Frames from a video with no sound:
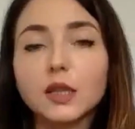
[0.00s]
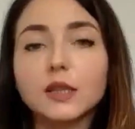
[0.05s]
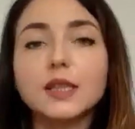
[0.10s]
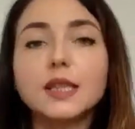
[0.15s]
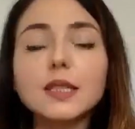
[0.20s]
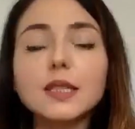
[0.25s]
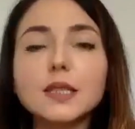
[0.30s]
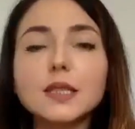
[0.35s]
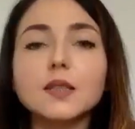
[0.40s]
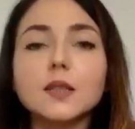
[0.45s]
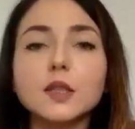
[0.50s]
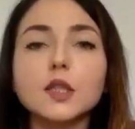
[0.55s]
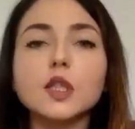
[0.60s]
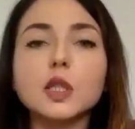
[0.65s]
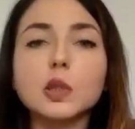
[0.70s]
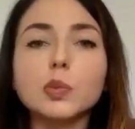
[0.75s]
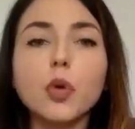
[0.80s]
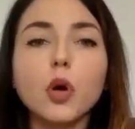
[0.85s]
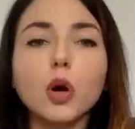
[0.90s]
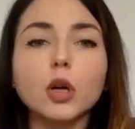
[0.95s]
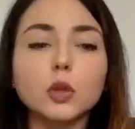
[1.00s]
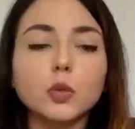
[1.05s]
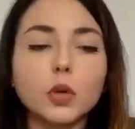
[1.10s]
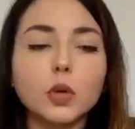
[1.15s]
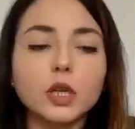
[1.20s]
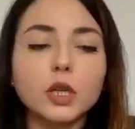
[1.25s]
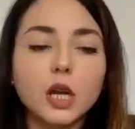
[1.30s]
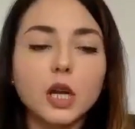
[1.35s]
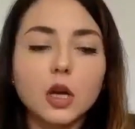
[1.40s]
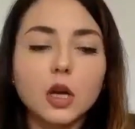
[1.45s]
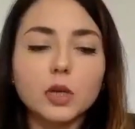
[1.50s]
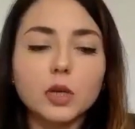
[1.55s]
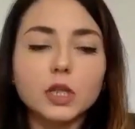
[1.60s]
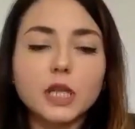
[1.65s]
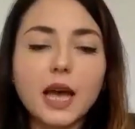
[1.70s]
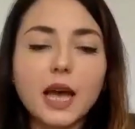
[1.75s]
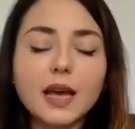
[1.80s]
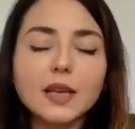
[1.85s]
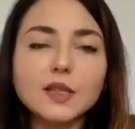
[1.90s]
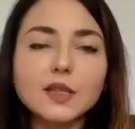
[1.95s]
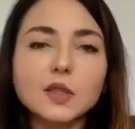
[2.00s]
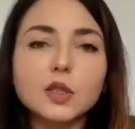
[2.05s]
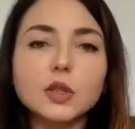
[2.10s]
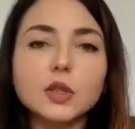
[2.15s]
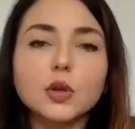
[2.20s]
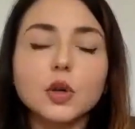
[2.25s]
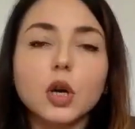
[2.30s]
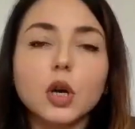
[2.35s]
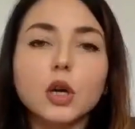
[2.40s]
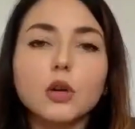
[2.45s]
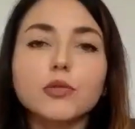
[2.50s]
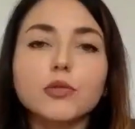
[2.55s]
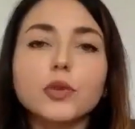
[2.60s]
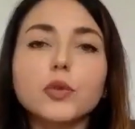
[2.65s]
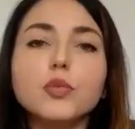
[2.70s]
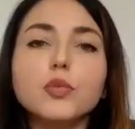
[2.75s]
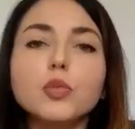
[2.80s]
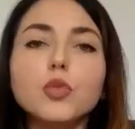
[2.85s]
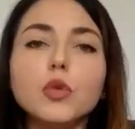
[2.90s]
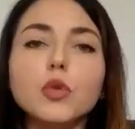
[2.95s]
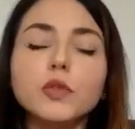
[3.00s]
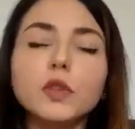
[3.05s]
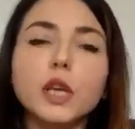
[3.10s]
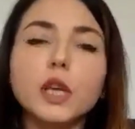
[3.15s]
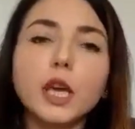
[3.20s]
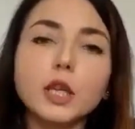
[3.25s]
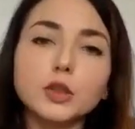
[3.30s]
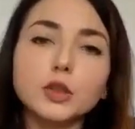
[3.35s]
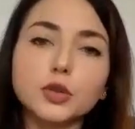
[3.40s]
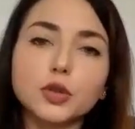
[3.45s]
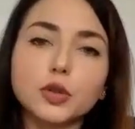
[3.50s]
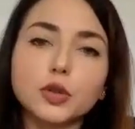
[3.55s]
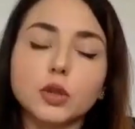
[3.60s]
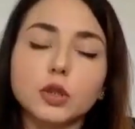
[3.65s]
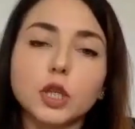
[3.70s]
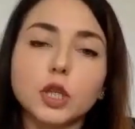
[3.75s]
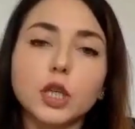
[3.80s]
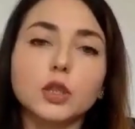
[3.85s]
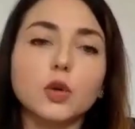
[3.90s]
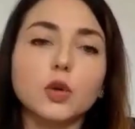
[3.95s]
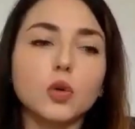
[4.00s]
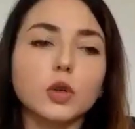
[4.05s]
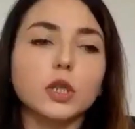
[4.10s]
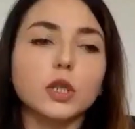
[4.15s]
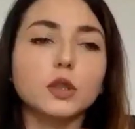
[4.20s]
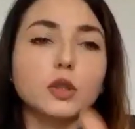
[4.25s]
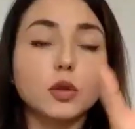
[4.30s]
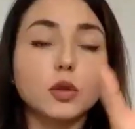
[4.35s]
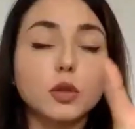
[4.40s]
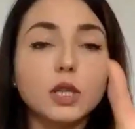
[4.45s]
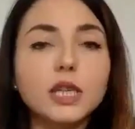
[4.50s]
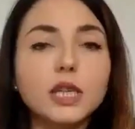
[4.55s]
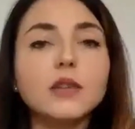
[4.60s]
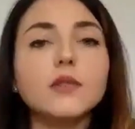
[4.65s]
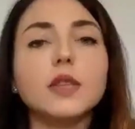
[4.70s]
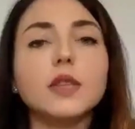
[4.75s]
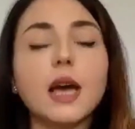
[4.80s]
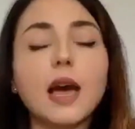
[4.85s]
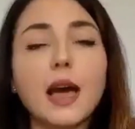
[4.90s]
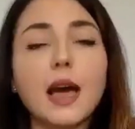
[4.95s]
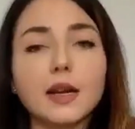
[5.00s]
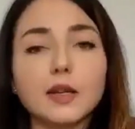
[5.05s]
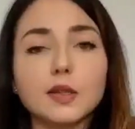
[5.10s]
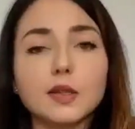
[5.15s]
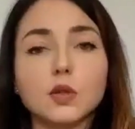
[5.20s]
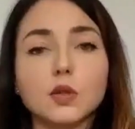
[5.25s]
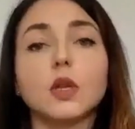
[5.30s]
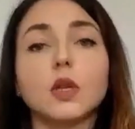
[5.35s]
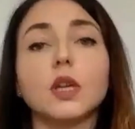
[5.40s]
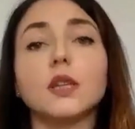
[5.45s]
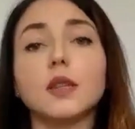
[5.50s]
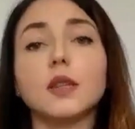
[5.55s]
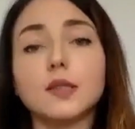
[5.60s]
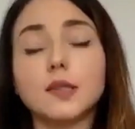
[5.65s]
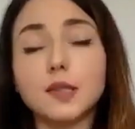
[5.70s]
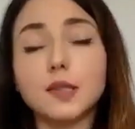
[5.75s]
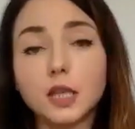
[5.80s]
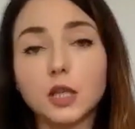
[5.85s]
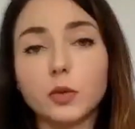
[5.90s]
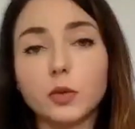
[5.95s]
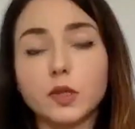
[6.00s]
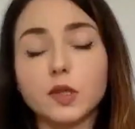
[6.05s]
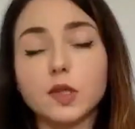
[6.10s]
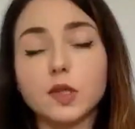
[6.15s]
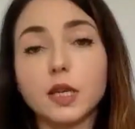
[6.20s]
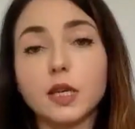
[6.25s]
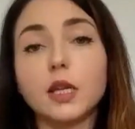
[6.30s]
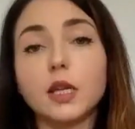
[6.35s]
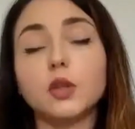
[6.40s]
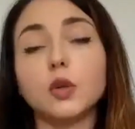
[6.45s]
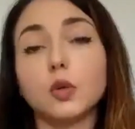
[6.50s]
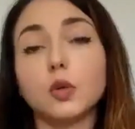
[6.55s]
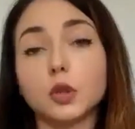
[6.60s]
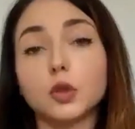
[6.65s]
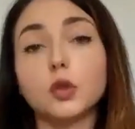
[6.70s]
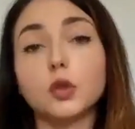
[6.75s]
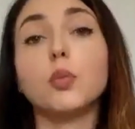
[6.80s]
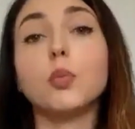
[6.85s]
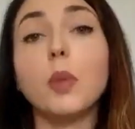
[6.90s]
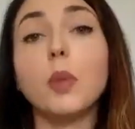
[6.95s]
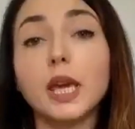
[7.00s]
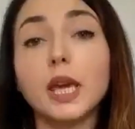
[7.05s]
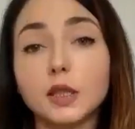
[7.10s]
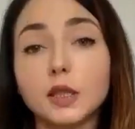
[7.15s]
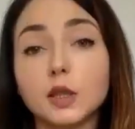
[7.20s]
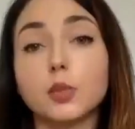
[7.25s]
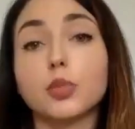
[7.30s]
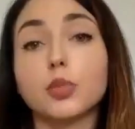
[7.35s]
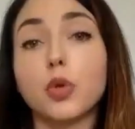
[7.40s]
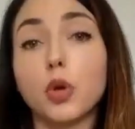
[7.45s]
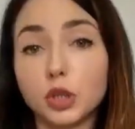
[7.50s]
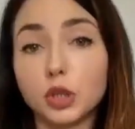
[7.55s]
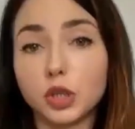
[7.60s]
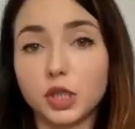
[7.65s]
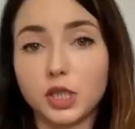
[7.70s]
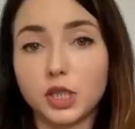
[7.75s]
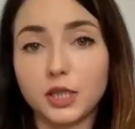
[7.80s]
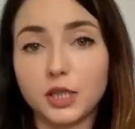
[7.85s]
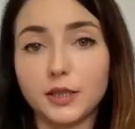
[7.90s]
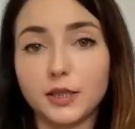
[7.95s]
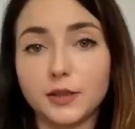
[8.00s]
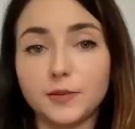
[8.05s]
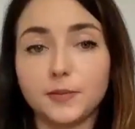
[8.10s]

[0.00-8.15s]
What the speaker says: This is the spot where it has to remove the intron in order to leave the exon in the sequence in order to make the protein.